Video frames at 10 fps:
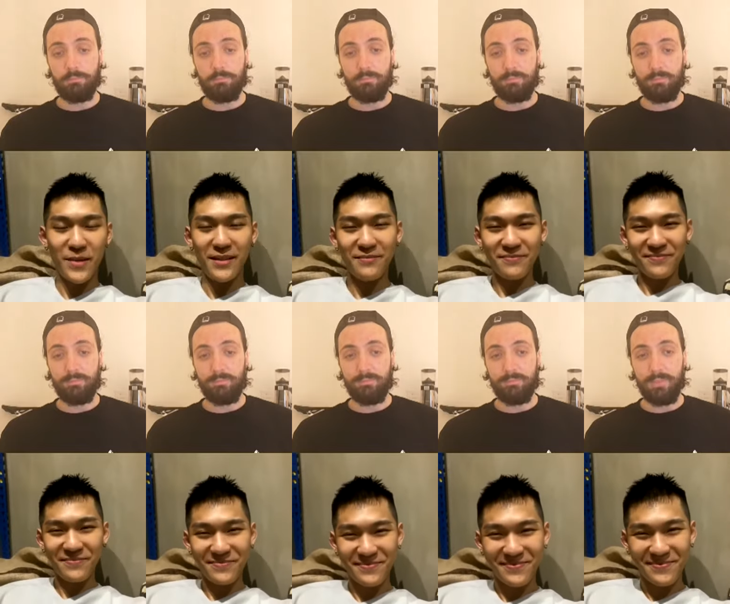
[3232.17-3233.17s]
Speaker 1: man.
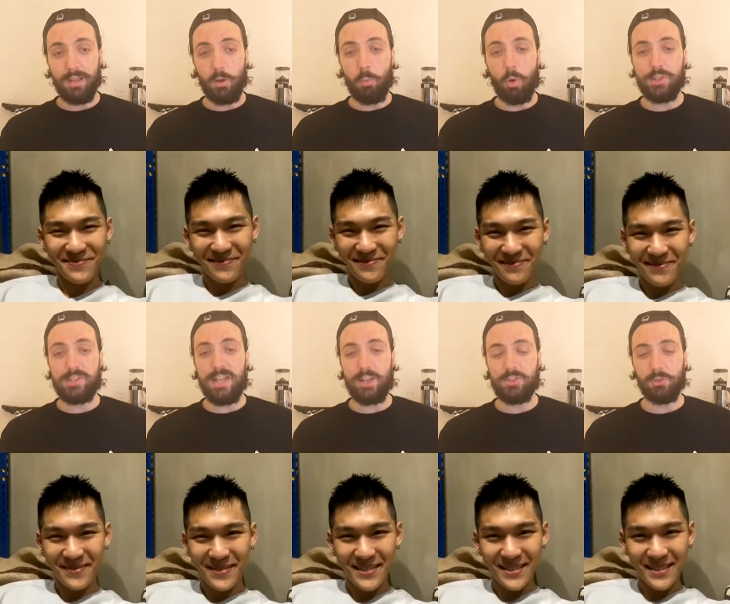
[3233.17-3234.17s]
What's
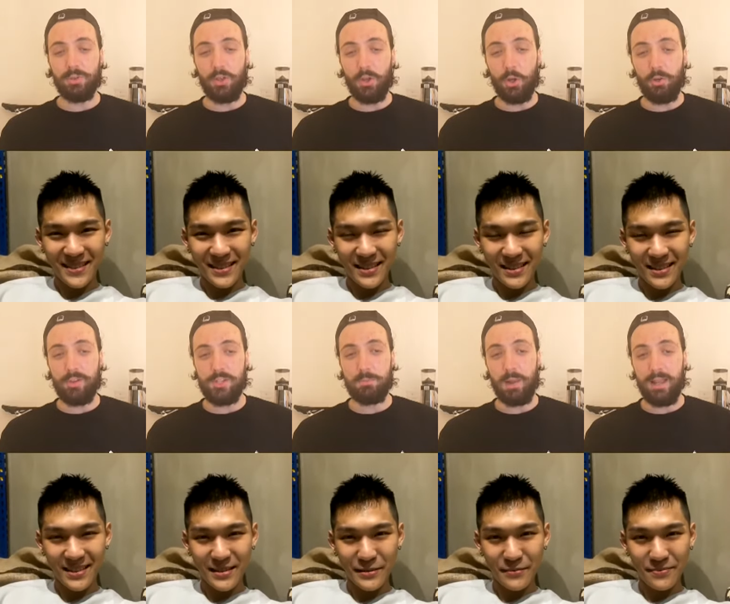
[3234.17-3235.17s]
next on
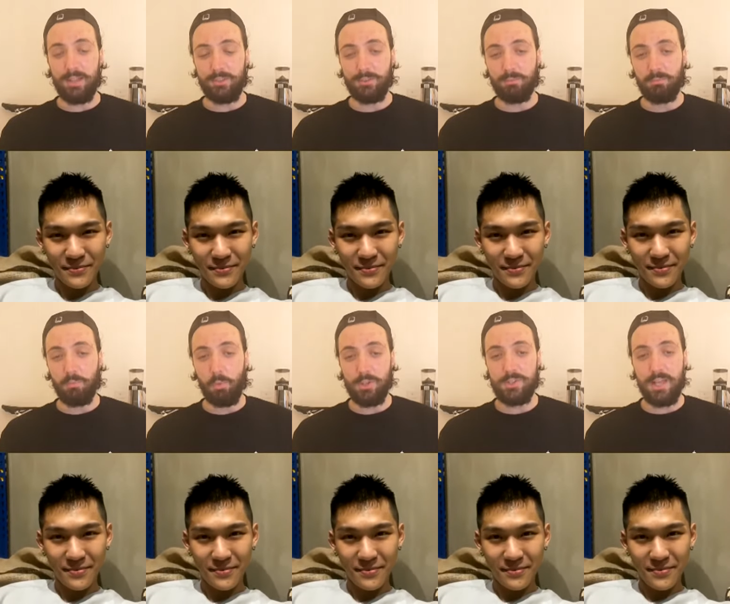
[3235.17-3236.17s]
Irvine's planet?
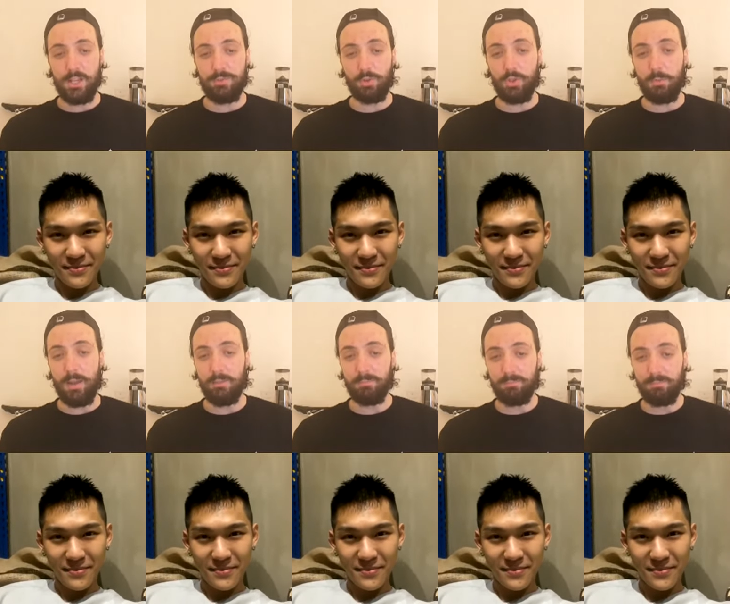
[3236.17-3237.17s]
What's next for you,
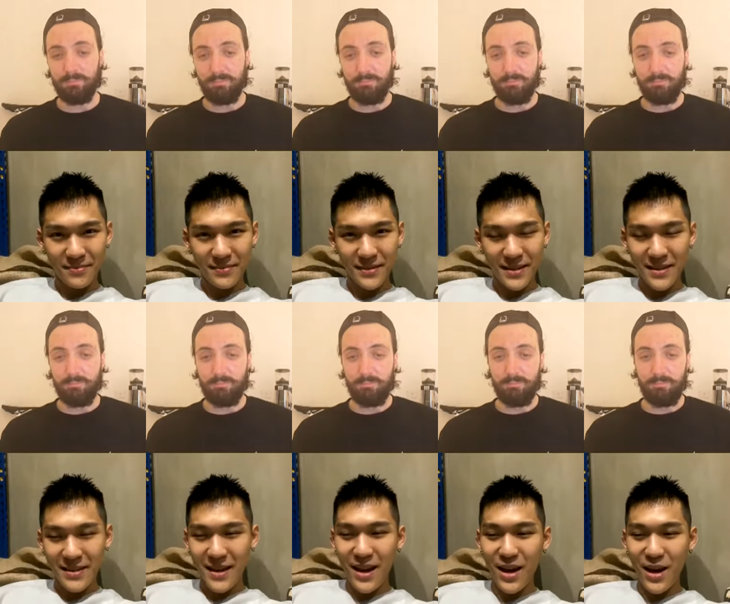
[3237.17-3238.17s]
man?
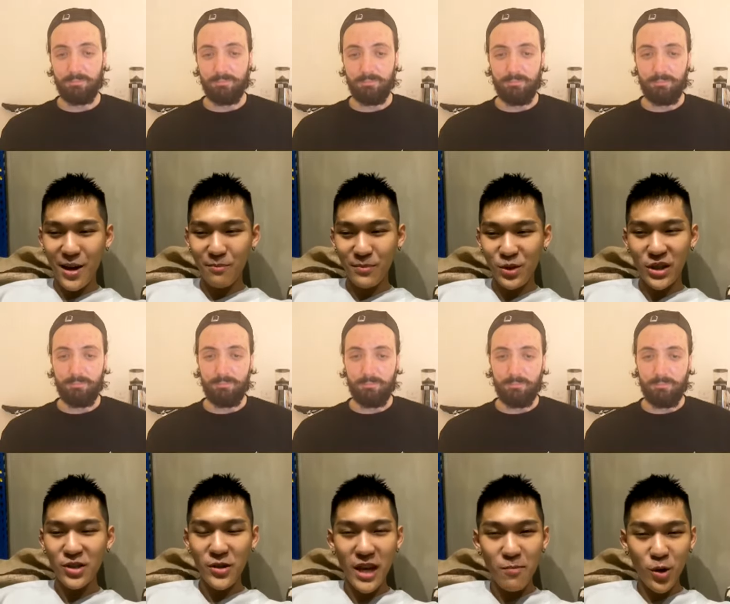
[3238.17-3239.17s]
Speaker 2: Um, just
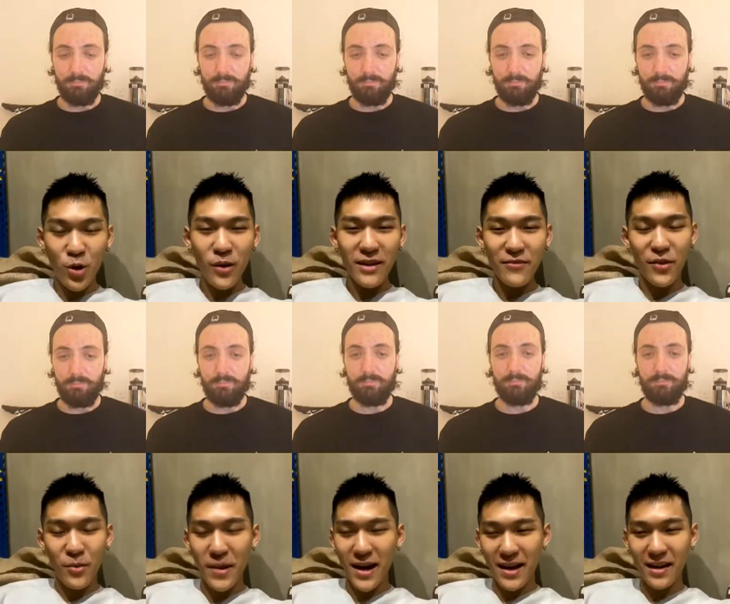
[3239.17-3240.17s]
keep going for
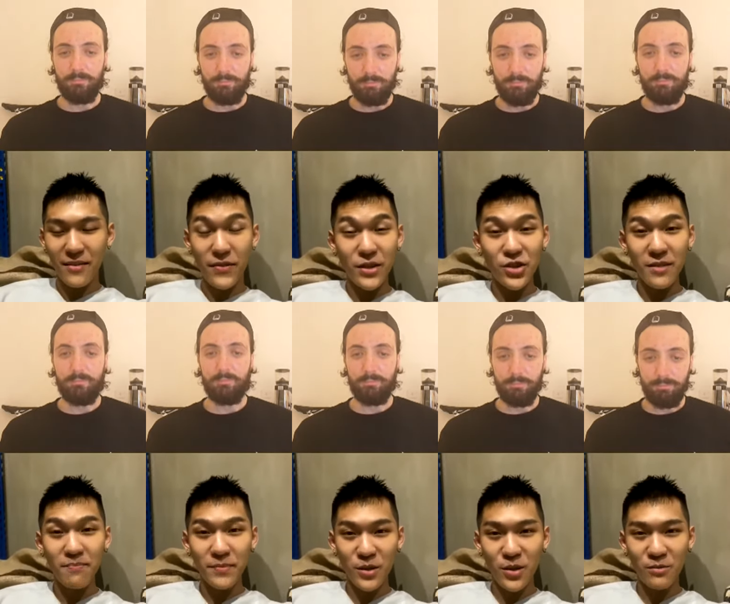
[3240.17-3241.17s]
my vision,
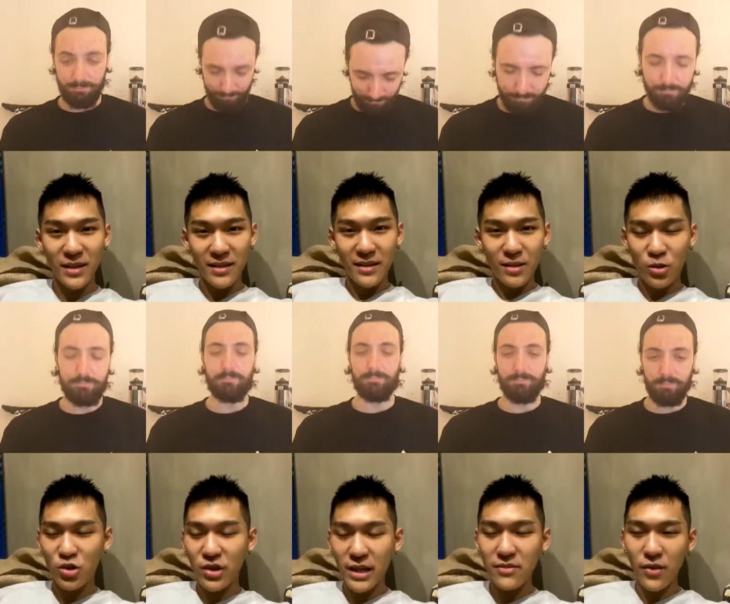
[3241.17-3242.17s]
you know, to mm-hmm.
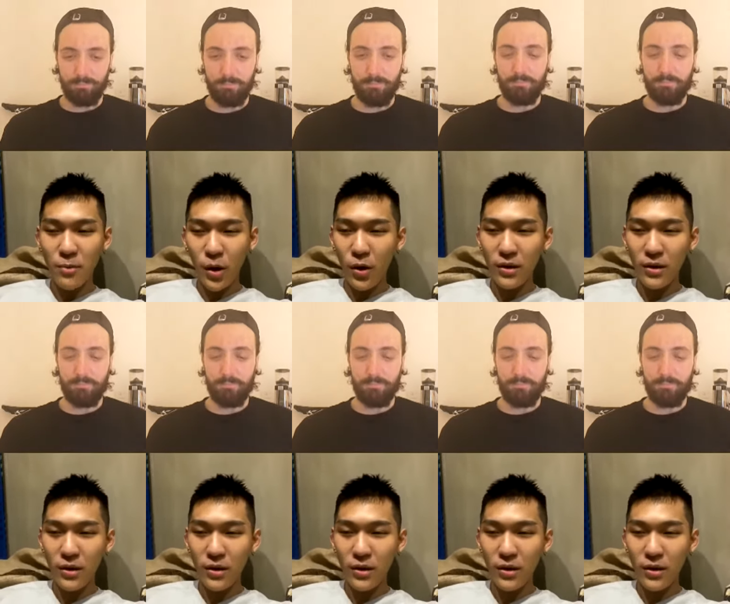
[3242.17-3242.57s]
transform mm -hmm. all